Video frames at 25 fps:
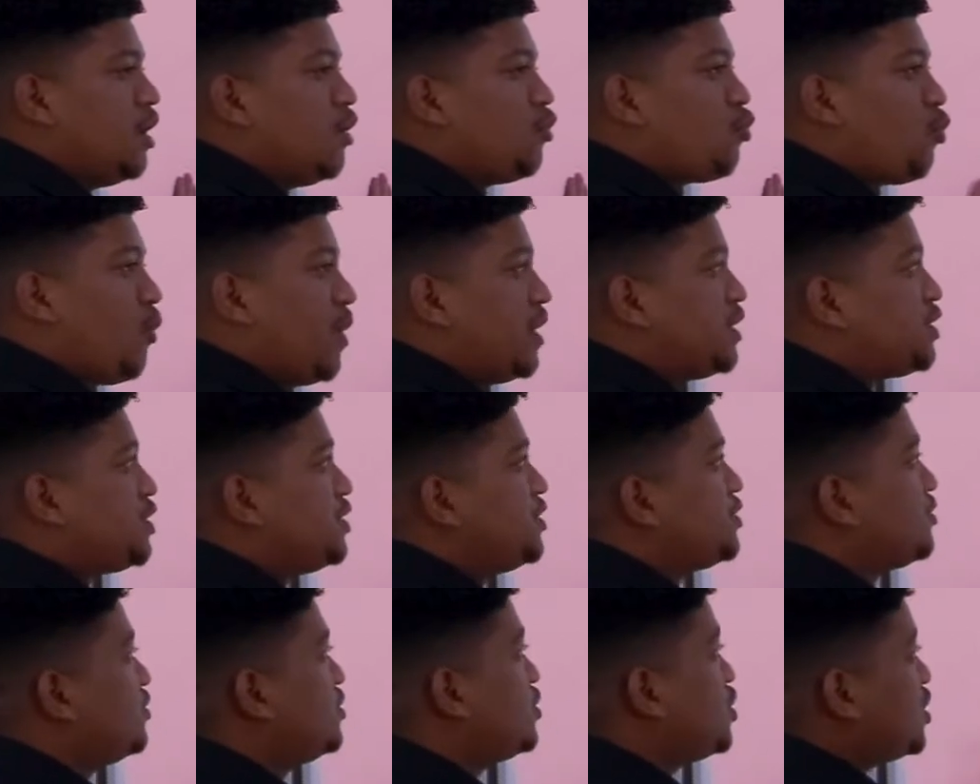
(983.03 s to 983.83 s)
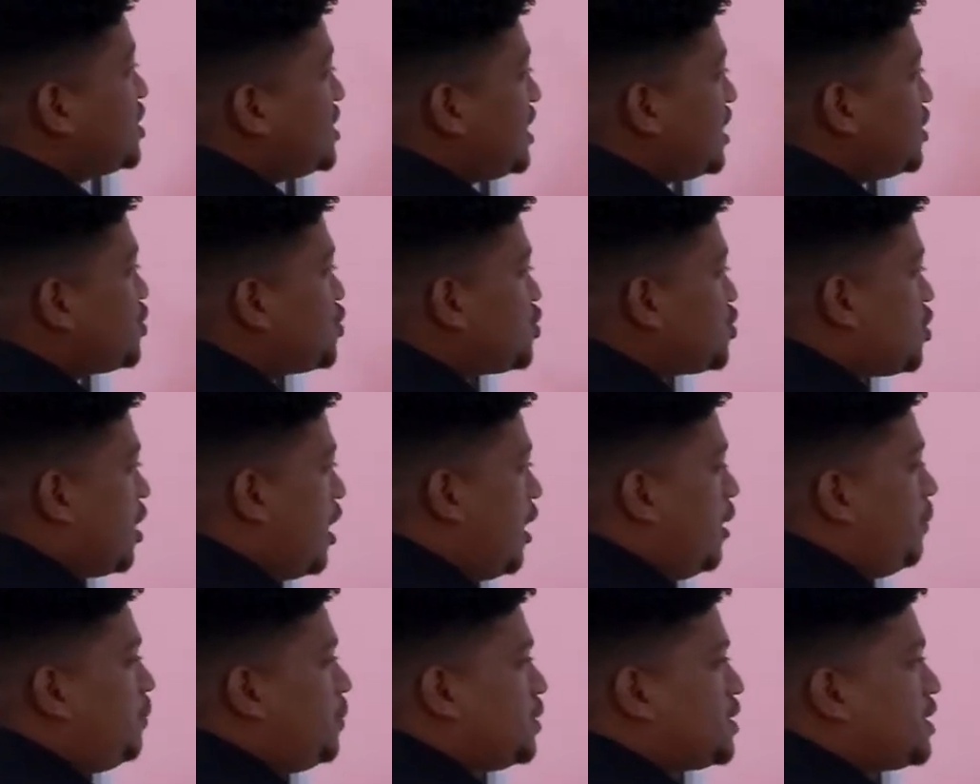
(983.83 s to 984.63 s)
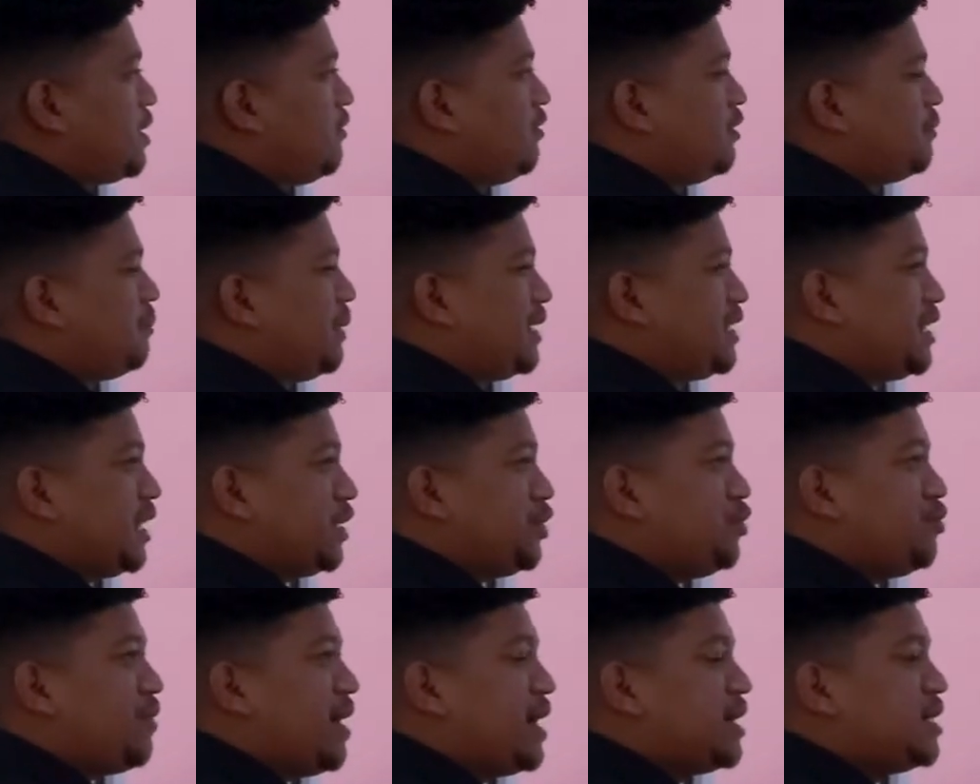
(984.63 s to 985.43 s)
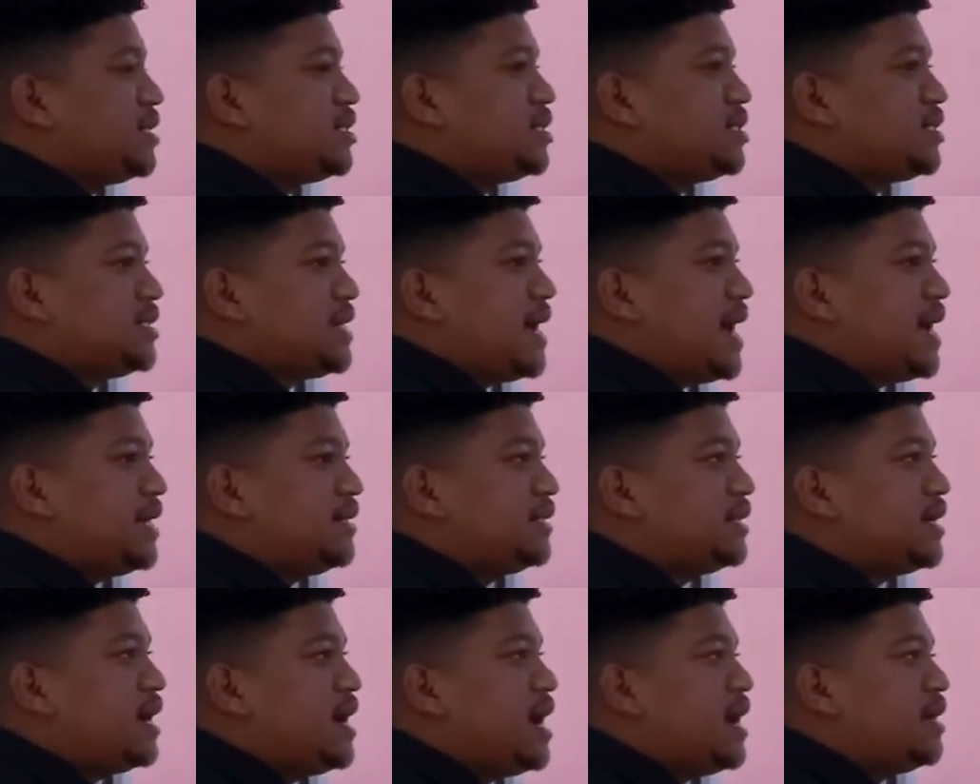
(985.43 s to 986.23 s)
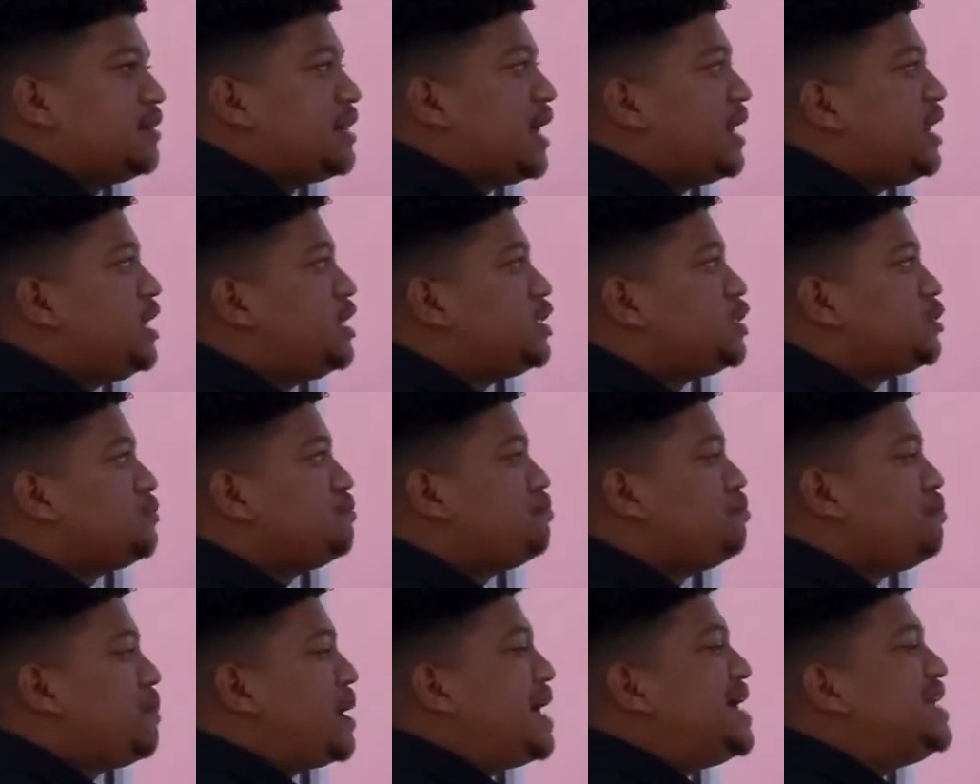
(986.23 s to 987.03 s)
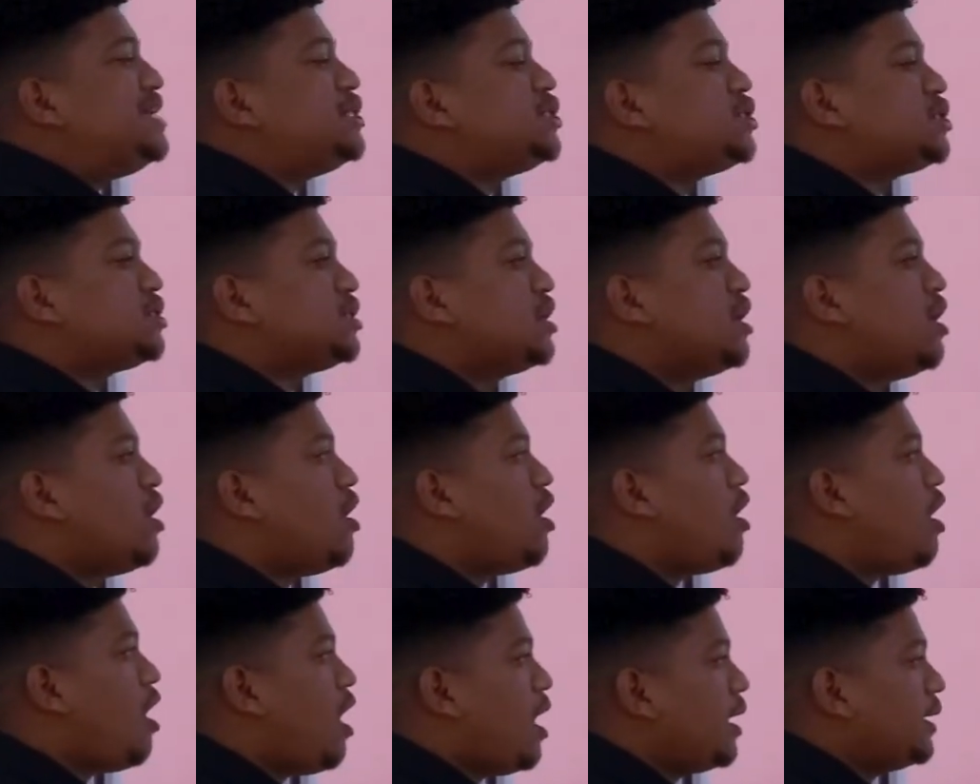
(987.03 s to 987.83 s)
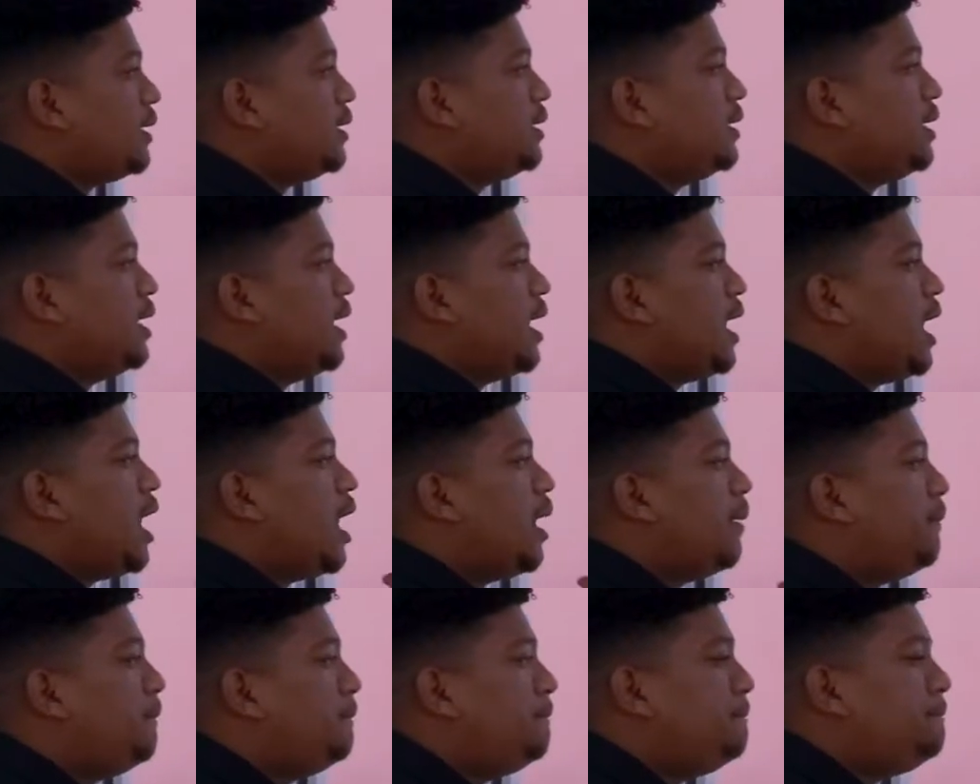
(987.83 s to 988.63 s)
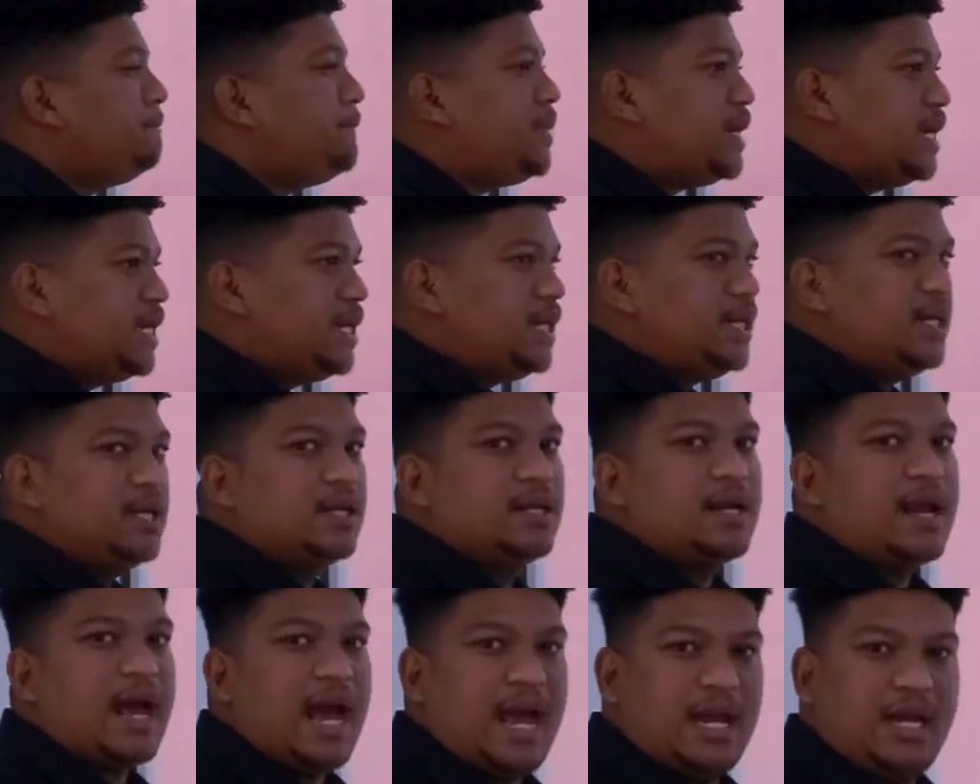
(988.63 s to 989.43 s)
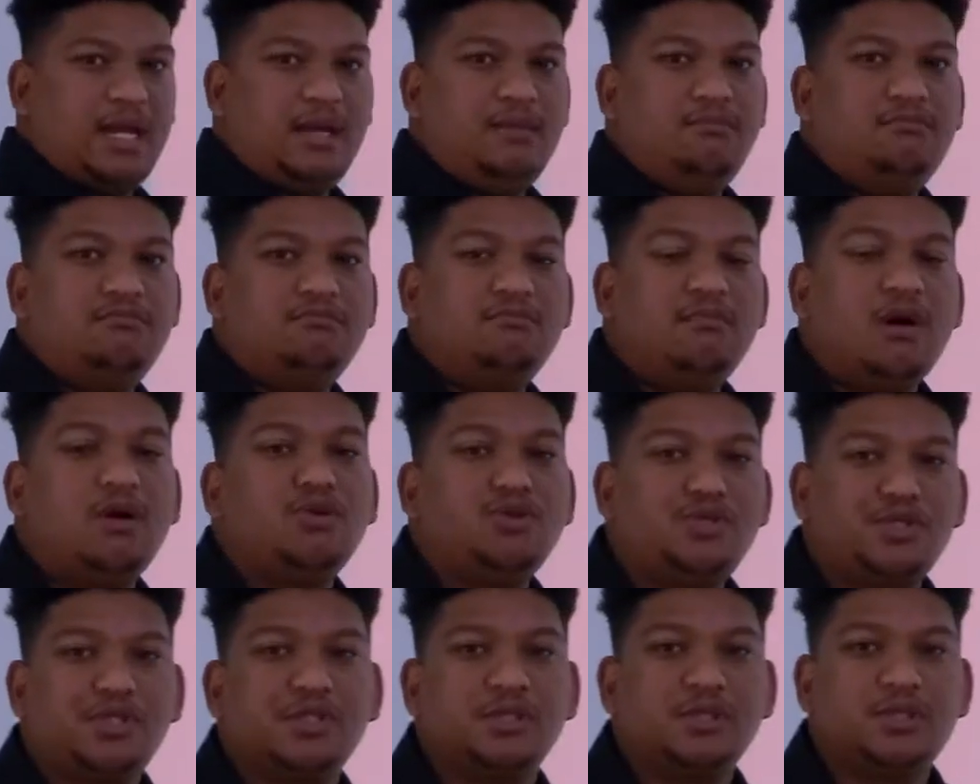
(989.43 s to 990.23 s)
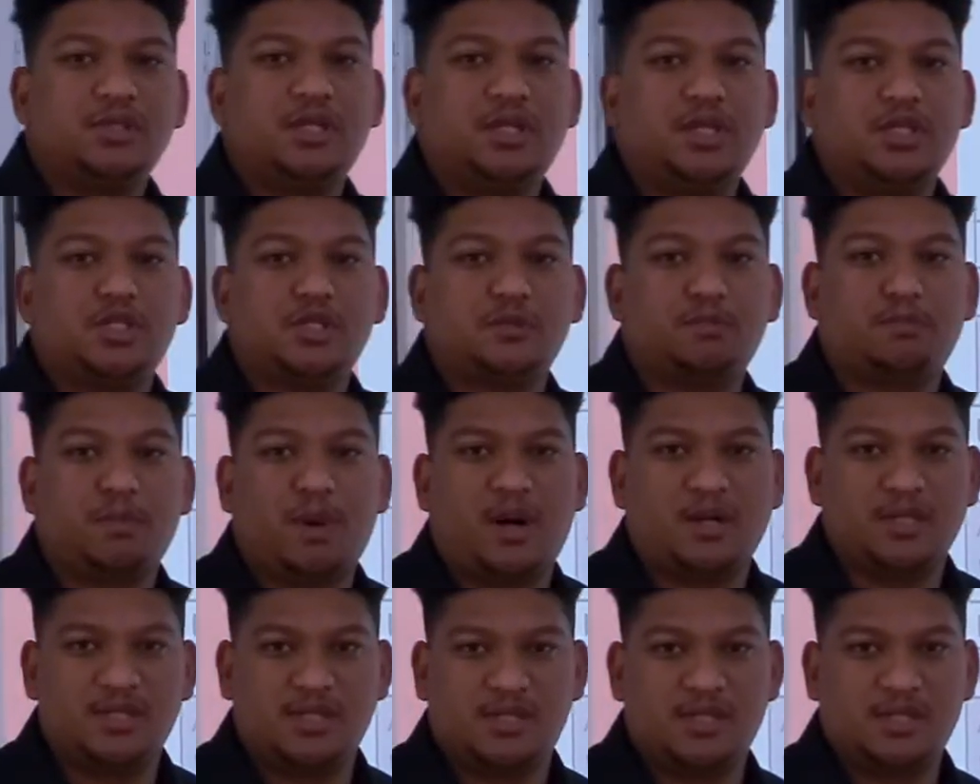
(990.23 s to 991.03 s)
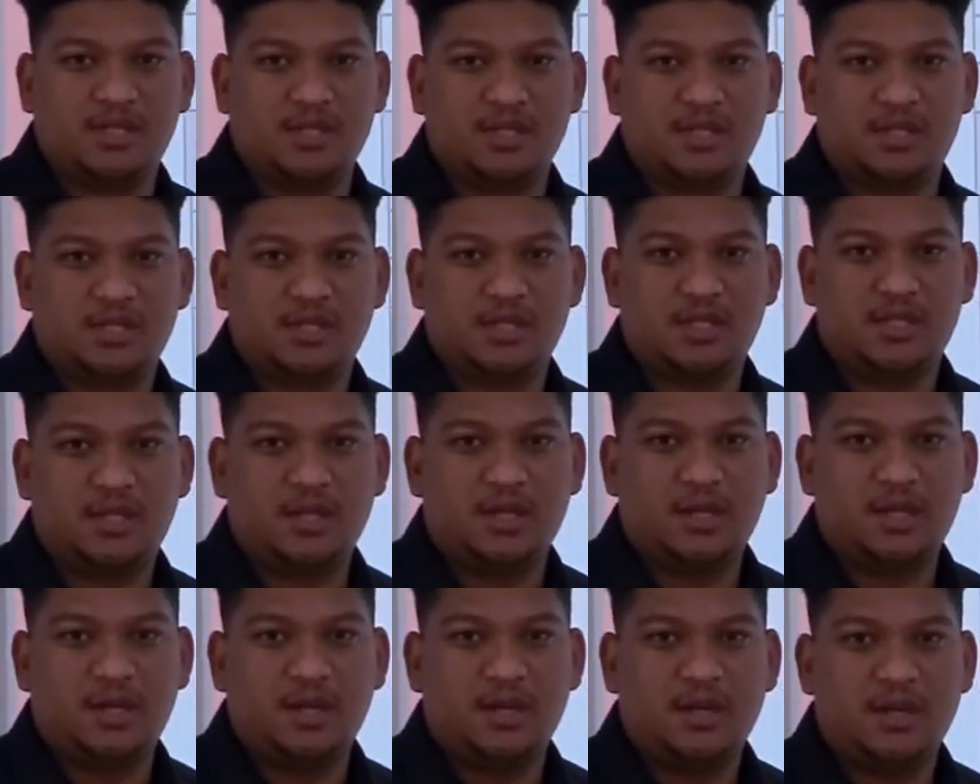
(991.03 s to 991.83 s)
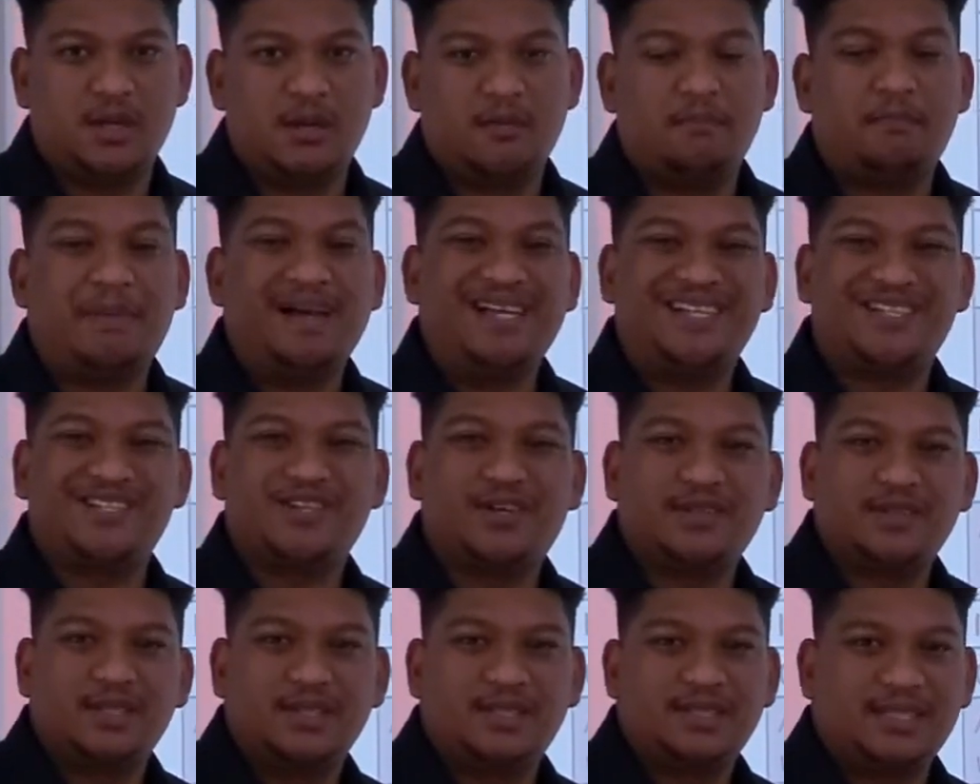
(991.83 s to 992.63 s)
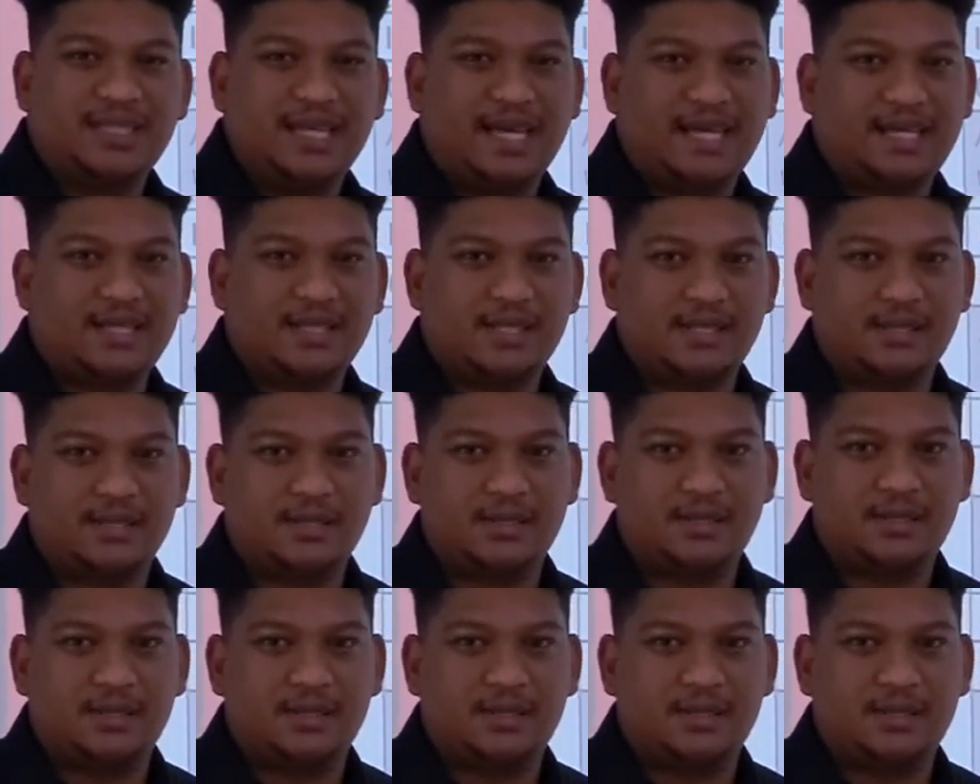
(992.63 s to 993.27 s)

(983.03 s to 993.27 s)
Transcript: questions or just examples of it, but that you understand that it's based on opinion and emotional responses based on the text.